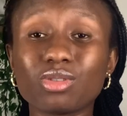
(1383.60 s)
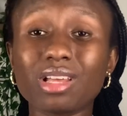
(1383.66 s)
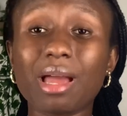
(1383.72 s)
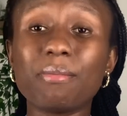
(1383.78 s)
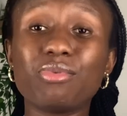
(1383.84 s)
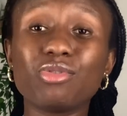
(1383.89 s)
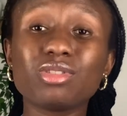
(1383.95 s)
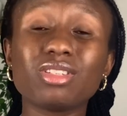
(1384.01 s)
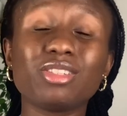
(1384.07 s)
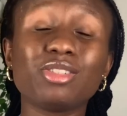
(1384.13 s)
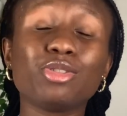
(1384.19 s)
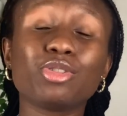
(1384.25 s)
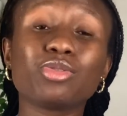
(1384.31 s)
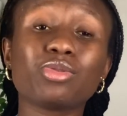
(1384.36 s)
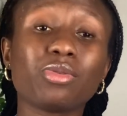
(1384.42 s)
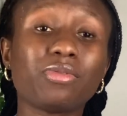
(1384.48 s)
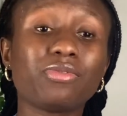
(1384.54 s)
I brought a
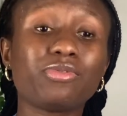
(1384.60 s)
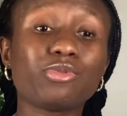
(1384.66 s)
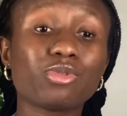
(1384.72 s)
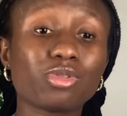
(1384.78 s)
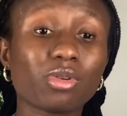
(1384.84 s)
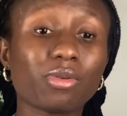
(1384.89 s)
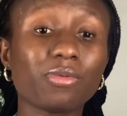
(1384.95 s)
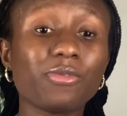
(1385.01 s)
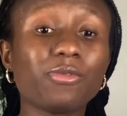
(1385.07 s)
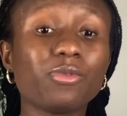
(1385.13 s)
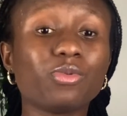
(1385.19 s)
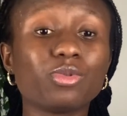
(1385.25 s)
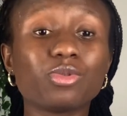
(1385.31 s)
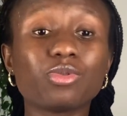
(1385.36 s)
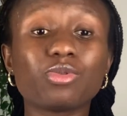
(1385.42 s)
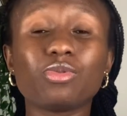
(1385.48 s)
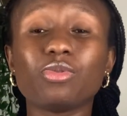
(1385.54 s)
lot of full stuff. If you
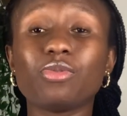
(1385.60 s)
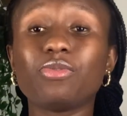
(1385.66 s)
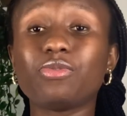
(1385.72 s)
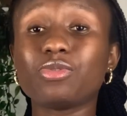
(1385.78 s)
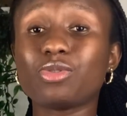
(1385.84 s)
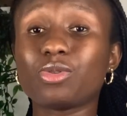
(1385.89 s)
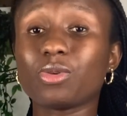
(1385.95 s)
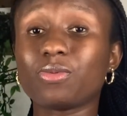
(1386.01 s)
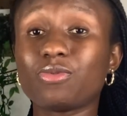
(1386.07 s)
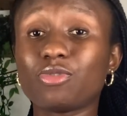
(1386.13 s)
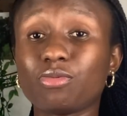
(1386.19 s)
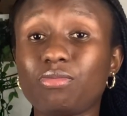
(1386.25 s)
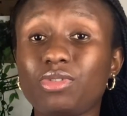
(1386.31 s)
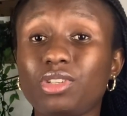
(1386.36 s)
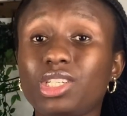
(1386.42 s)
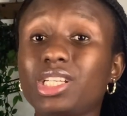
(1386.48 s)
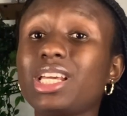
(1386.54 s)
want to know full stuff to
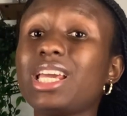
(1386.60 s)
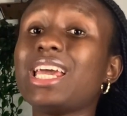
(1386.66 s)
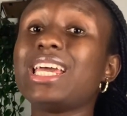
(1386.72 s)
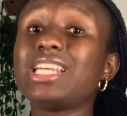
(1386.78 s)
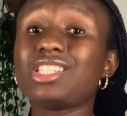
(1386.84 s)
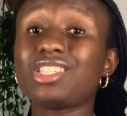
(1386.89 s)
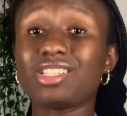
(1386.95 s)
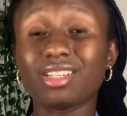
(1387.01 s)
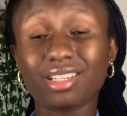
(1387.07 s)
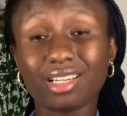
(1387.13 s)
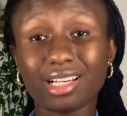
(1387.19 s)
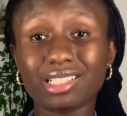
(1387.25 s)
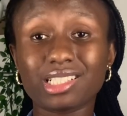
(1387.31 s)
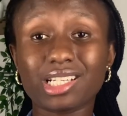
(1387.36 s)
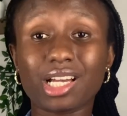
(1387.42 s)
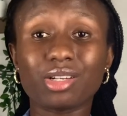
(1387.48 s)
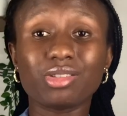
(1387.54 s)
bring, check her
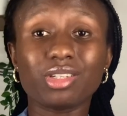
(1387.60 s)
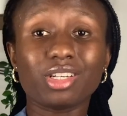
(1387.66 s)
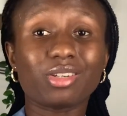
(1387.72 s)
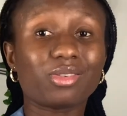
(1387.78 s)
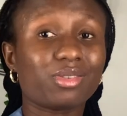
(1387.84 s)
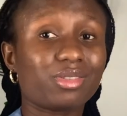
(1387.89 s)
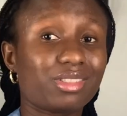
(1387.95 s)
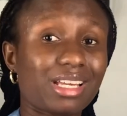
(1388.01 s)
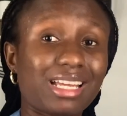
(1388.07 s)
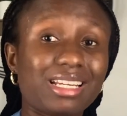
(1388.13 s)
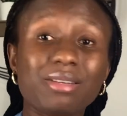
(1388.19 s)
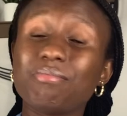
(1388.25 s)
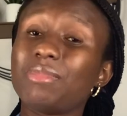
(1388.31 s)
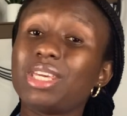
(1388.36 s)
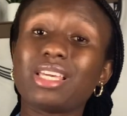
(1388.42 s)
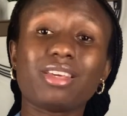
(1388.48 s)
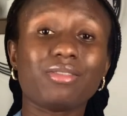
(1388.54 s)
channel, because I didn't
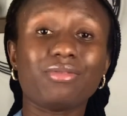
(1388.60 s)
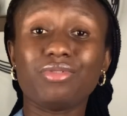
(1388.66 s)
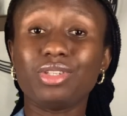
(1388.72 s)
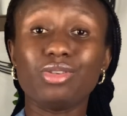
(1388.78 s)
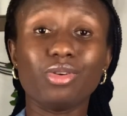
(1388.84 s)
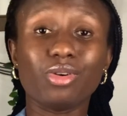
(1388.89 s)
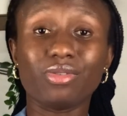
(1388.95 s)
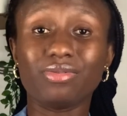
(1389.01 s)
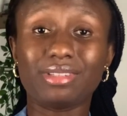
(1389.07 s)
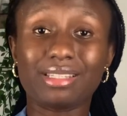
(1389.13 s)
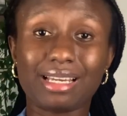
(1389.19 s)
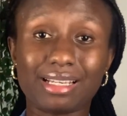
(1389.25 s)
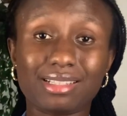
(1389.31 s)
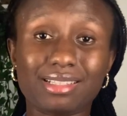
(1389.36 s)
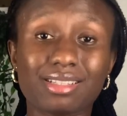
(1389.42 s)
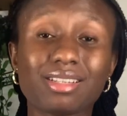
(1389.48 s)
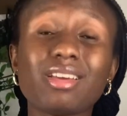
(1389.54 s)
make a video of
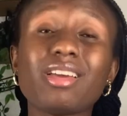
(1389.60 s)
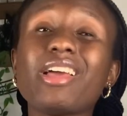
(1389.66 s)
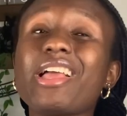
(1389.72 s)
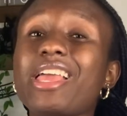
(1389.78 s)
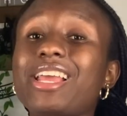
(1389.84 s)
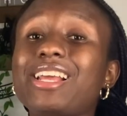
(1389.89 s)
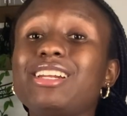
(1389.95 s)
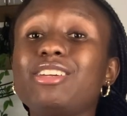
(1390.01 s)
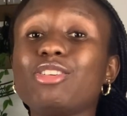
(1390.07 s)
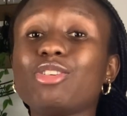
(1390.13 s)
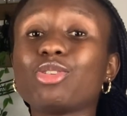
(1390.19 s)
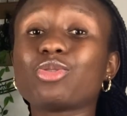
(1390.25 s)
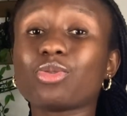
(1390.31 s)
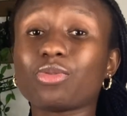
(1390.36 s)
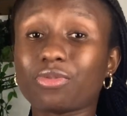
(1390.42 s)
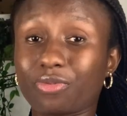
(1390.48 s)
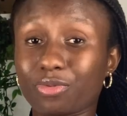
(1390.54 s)
that. A lot
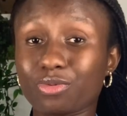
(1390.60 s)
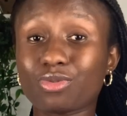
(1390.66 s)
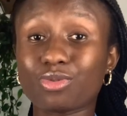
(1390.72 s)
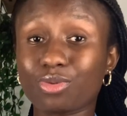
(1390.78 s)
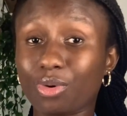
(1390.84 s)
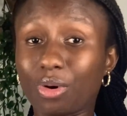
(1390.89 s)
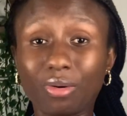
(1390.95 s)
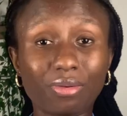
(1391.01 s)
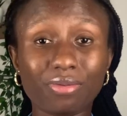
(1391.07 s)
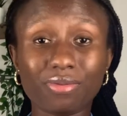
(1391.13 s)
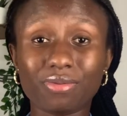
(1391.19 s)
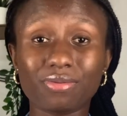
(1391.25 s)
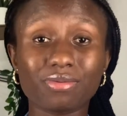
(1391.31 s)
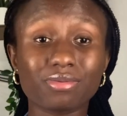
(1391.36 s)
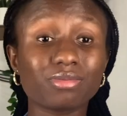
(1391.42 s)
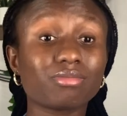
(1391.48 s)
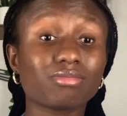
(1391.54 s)
of full
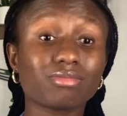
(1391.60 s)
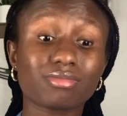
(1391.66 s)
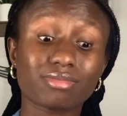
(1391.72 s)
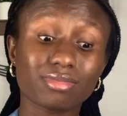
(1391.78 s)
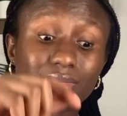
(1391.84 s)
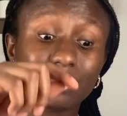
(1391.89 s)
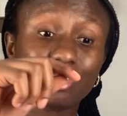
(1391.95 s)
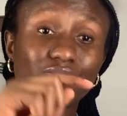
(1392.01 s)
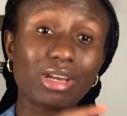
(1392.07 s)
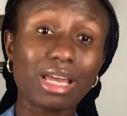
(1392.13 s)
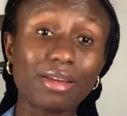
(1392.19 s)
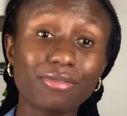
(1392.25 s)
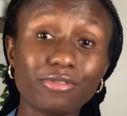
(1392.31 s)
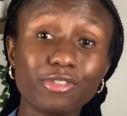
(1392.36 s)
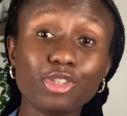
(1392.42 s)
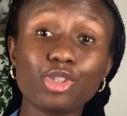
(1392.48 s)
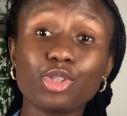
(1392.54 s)
stuff. Dry
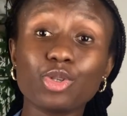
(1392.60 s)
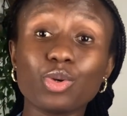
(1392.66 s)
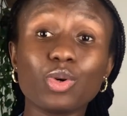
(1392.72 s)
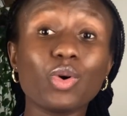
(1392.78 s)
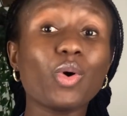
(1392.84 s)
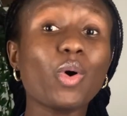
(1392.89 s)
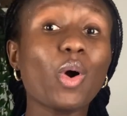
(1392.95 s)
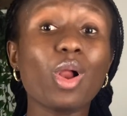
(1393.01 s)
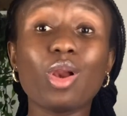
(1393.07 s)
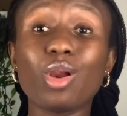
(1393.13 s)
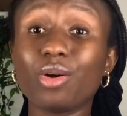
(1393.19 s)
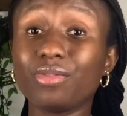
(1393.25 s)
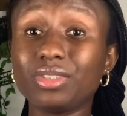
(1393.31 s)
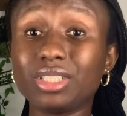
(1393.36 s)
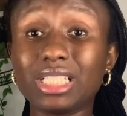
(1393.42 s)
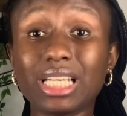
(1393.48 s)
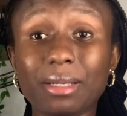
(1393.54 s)
fish, all
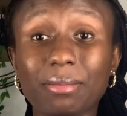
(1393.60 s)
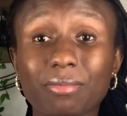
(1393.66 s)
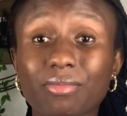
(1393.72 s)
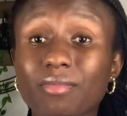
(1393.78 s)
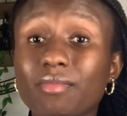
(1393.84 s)
of them.